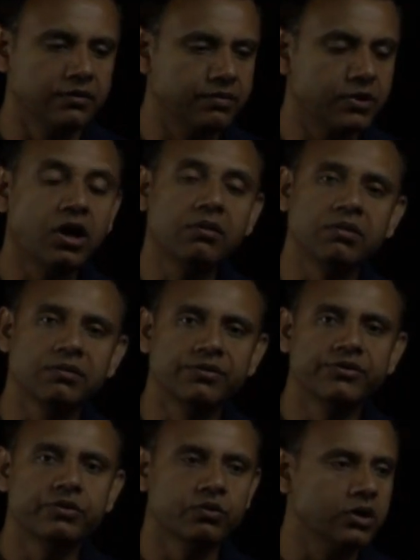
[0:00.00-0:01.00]

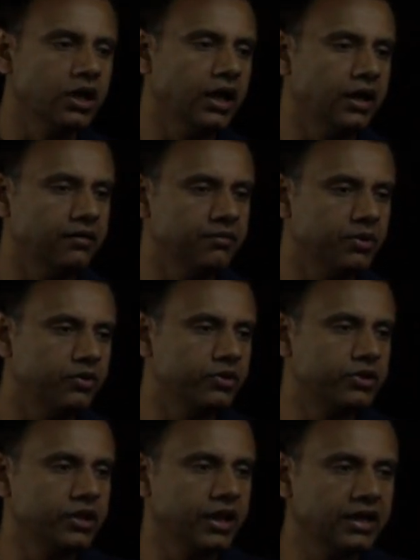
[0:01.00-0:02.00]
problems will have
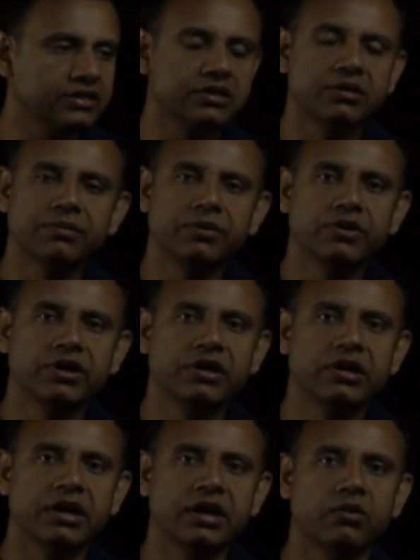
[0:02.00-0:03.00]
both x
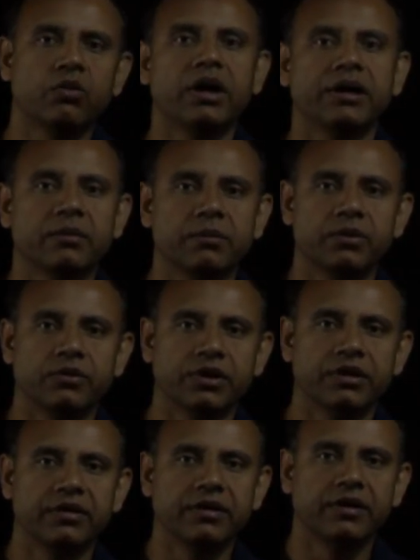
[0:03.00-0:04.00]
component and y
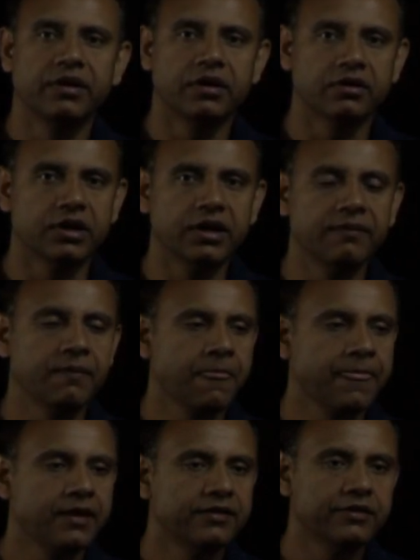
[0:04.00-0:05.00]
component. Okay,
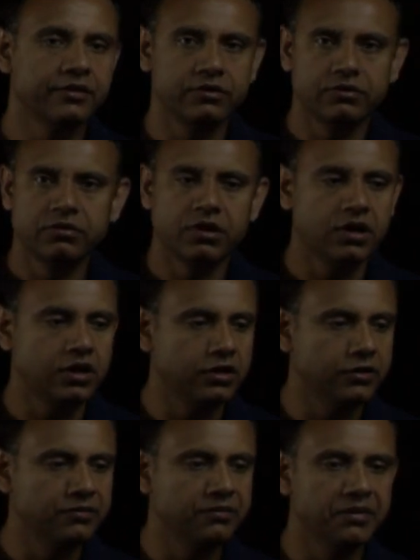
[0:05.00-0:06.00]
so
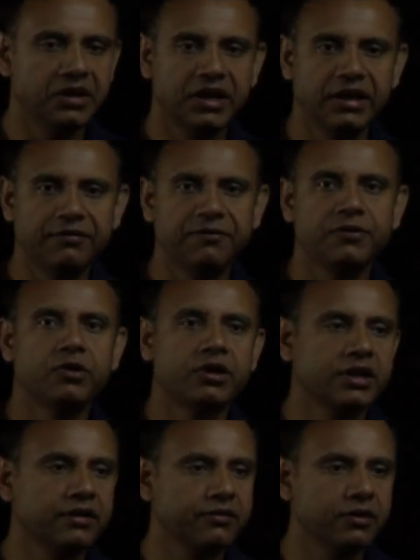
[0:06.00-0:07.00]
if you're
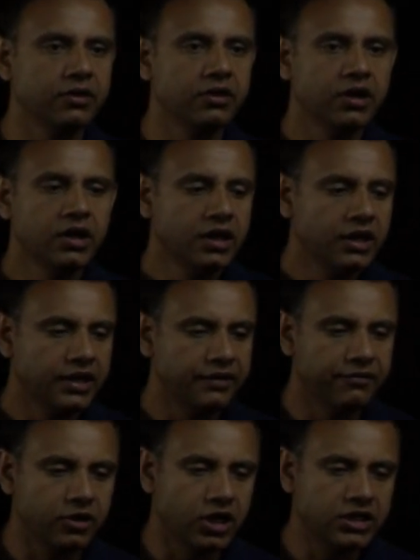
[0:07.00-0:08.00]
given a
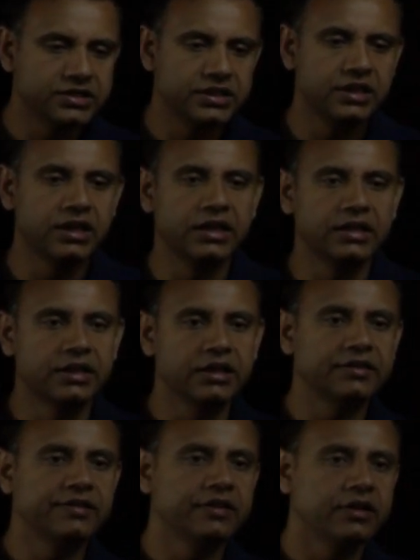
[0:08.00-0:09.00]
velocity like
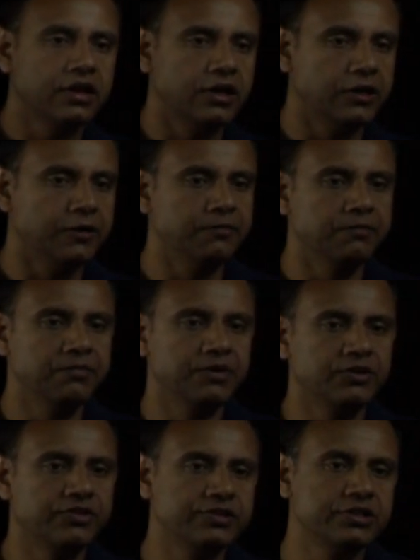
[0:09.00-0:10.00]
this,
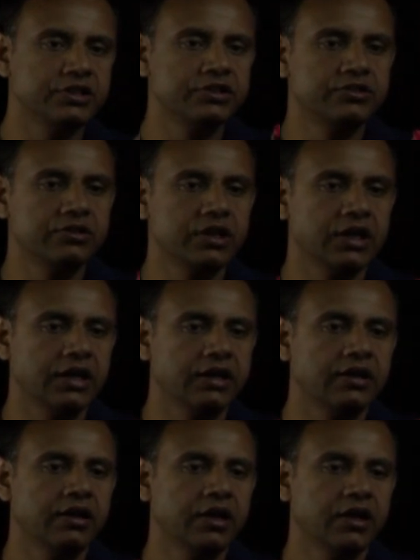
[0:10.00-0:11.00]
you just need to get,
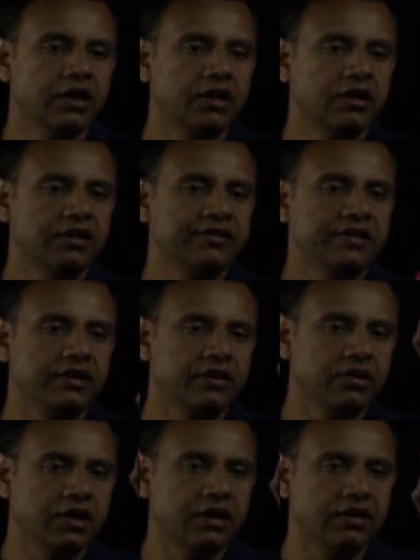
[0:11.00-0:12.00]
let's say
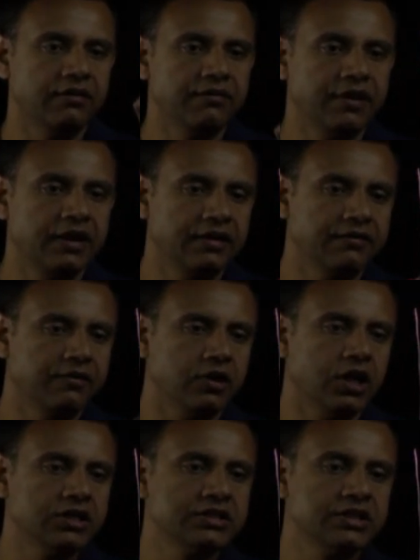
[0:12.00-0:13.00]
you have a
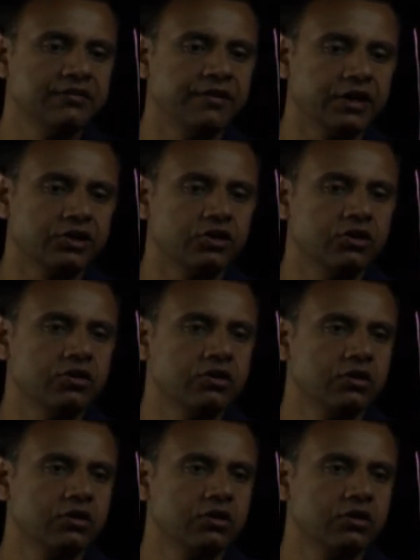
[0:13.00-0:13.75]
velocity vector,